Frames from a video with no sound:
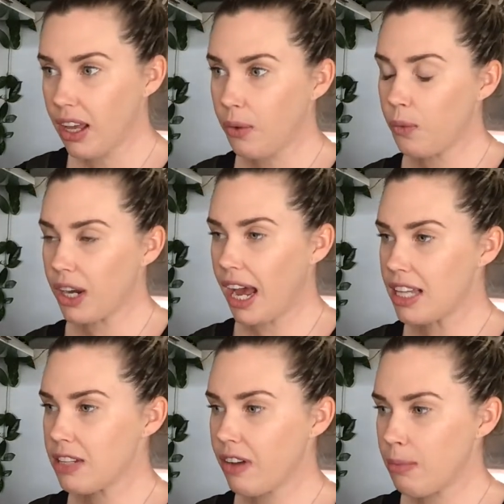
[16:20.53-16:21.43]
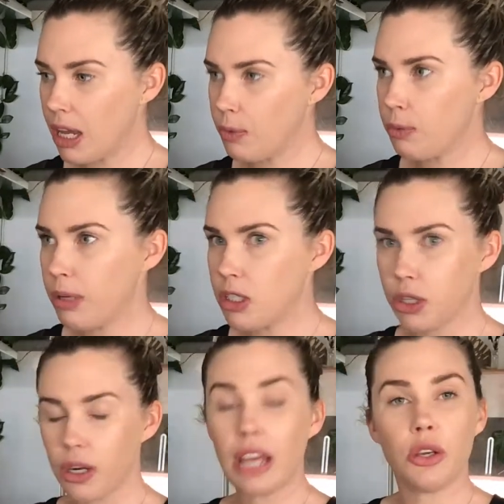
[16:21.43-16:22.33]
What else have I made with
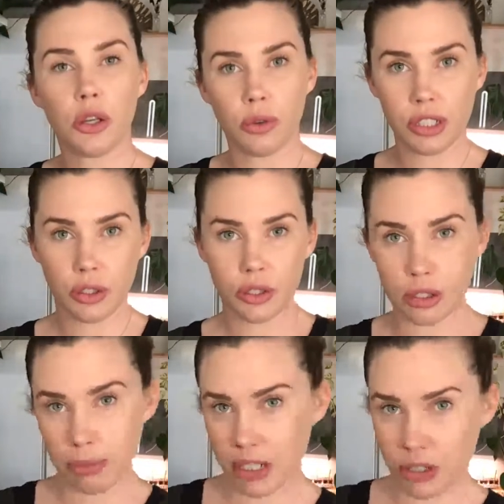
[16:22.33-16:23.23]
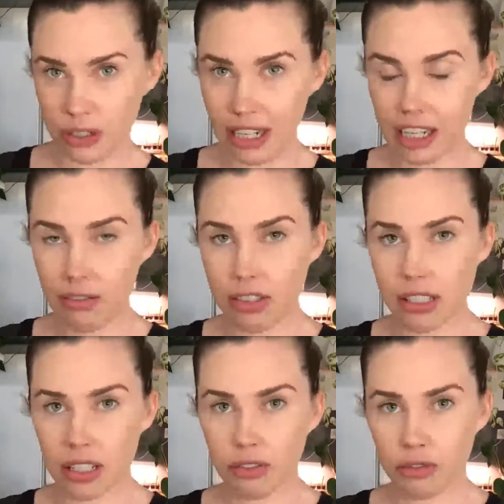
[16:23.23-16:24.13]
beetroot? You can also use the beetroot
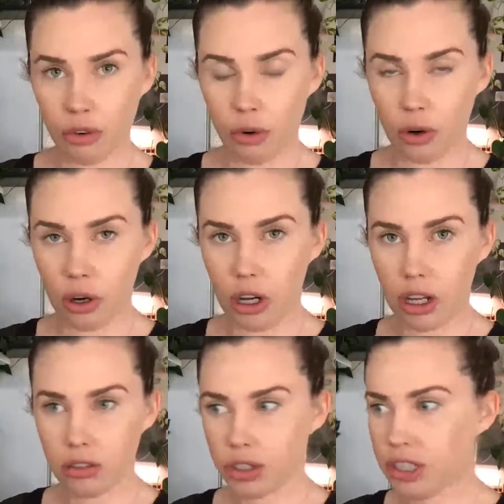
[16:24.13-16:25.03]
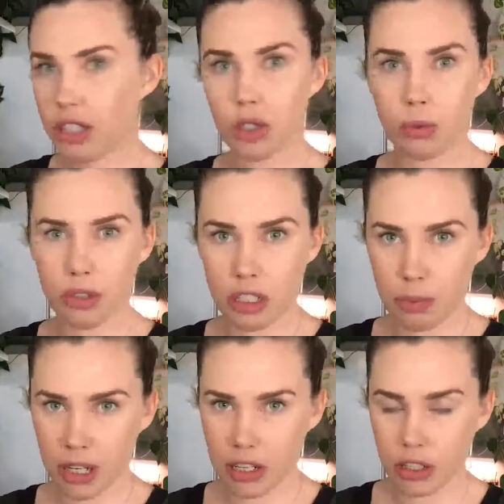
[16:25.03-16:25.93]
leaves for just as you would
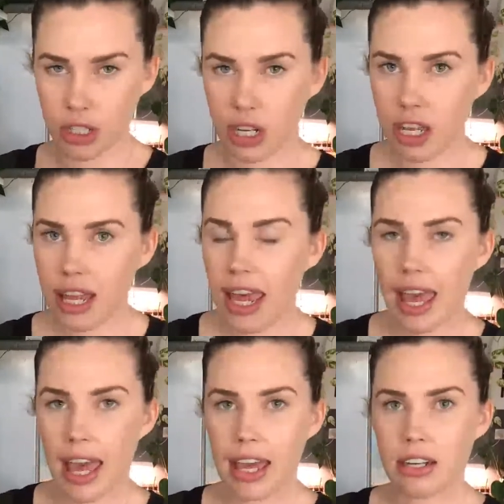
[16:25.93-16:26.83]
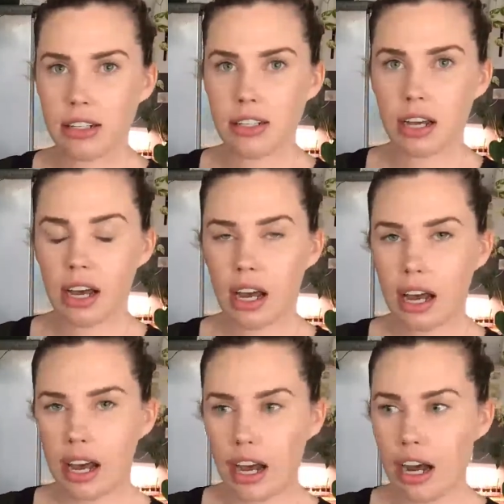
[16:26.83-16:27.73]
spinach. And
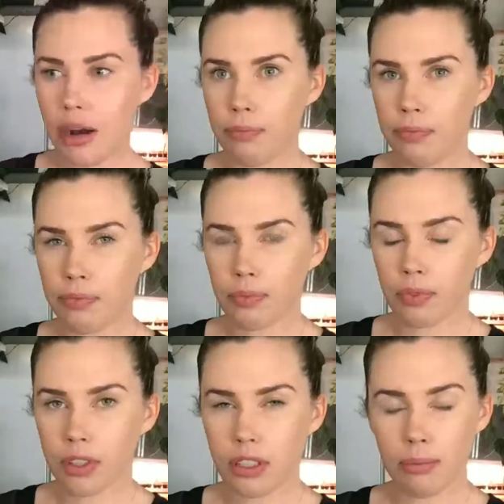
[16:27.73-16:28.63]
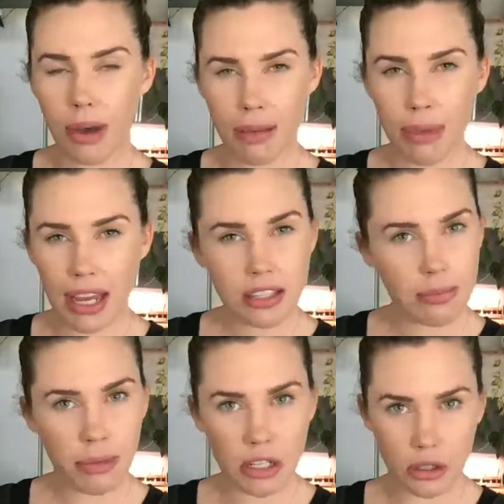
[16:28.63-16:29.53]
I made
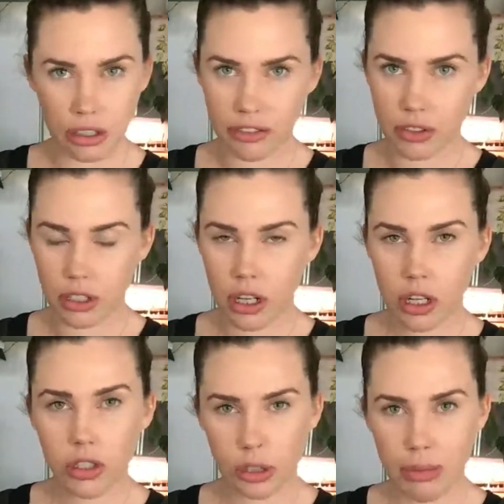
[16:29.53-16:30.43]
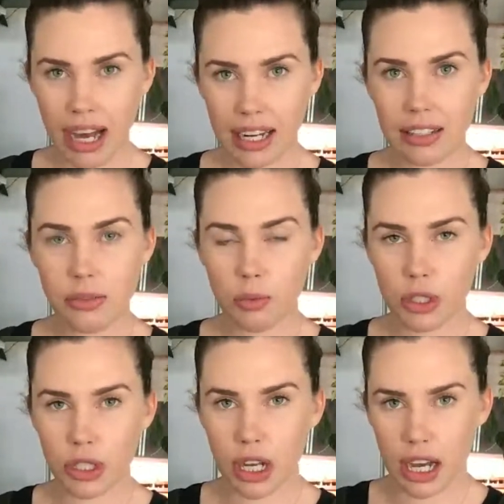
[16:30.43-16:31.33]
some beetroot leaf dolmades,
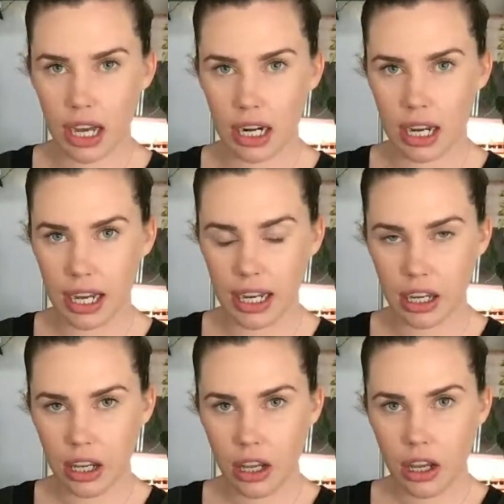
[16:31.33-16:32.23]
which are like,